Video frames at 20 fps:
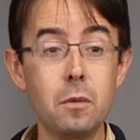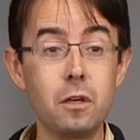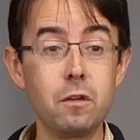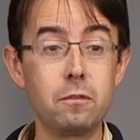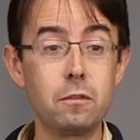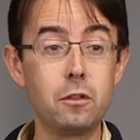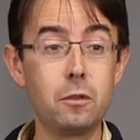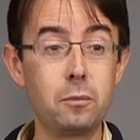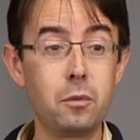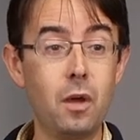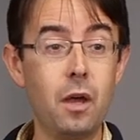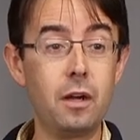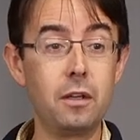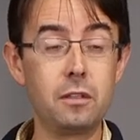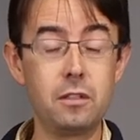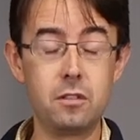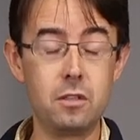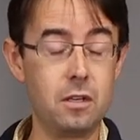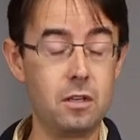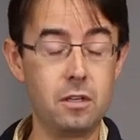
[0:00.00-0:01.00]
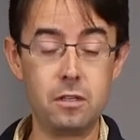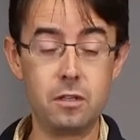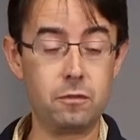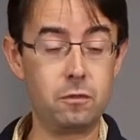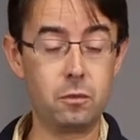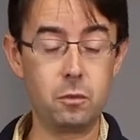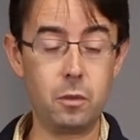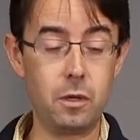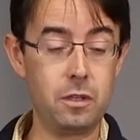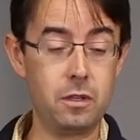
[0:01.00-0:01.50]
you money for your product in a
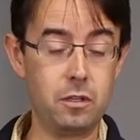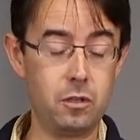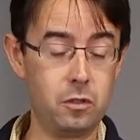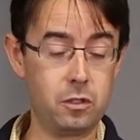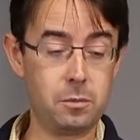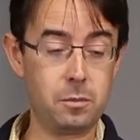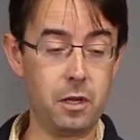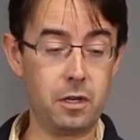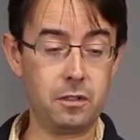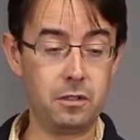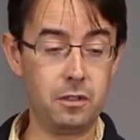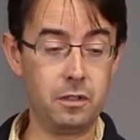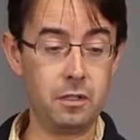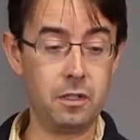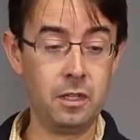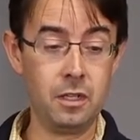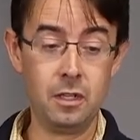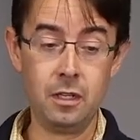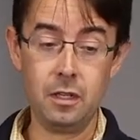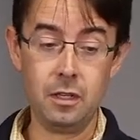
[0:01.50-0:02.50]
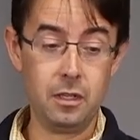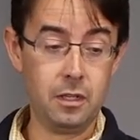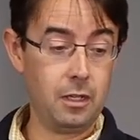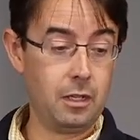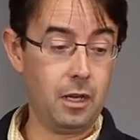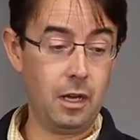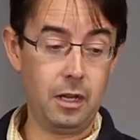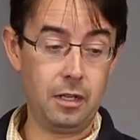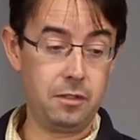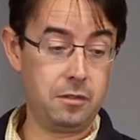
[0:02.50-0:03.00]
different way than you expected
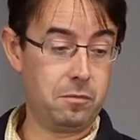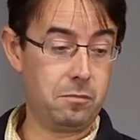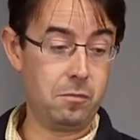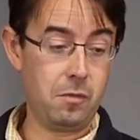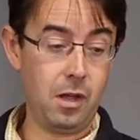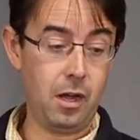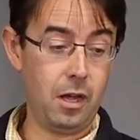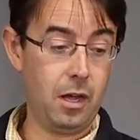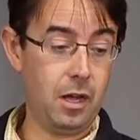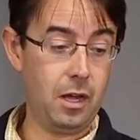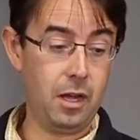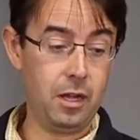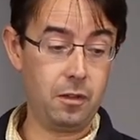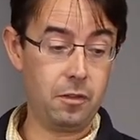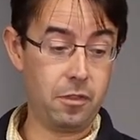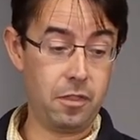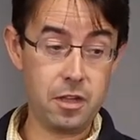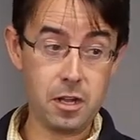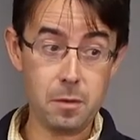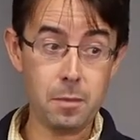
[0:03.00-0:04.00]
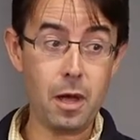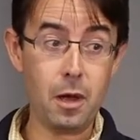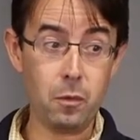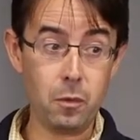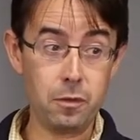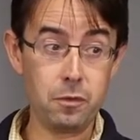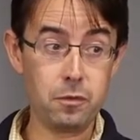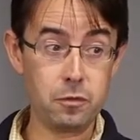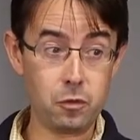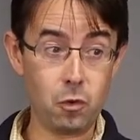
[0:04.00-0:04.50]
uh, think about
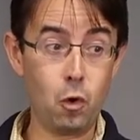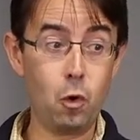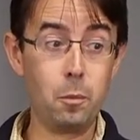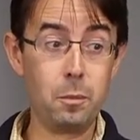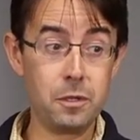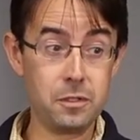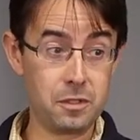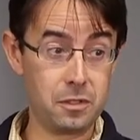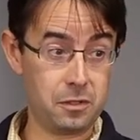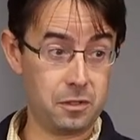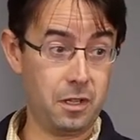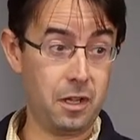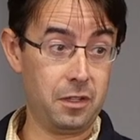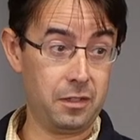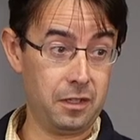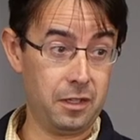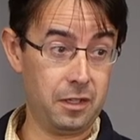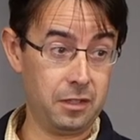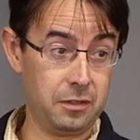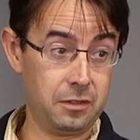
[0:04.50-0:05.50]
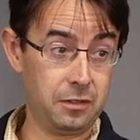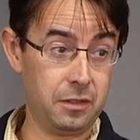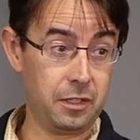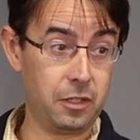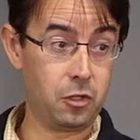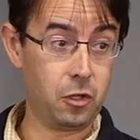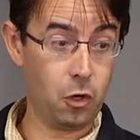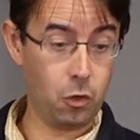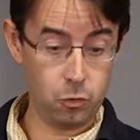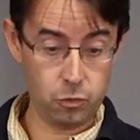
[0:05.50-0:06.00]
whether there's a whole business line there
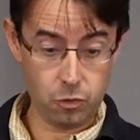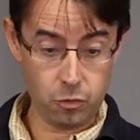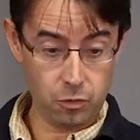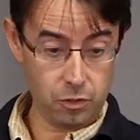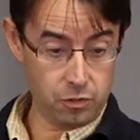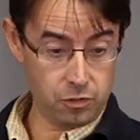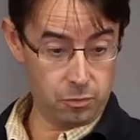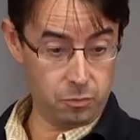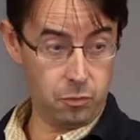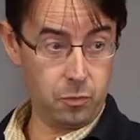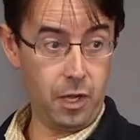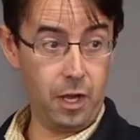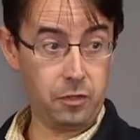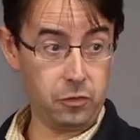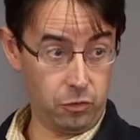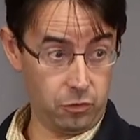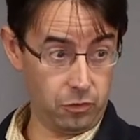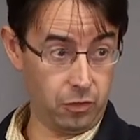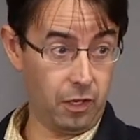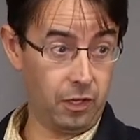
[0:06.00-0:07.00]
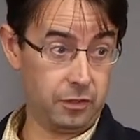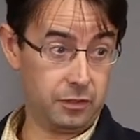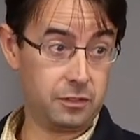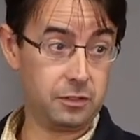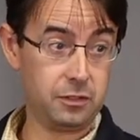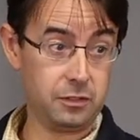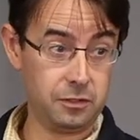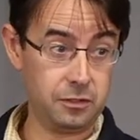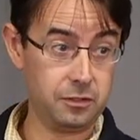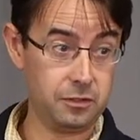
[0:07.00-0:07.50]
like go do this
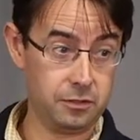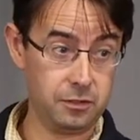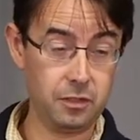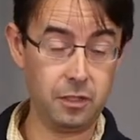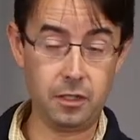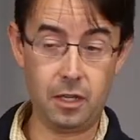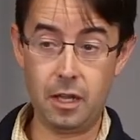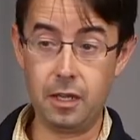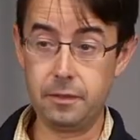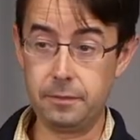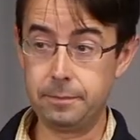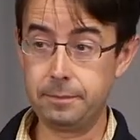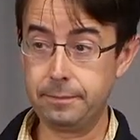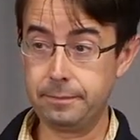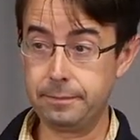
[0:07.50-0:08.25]
exercise again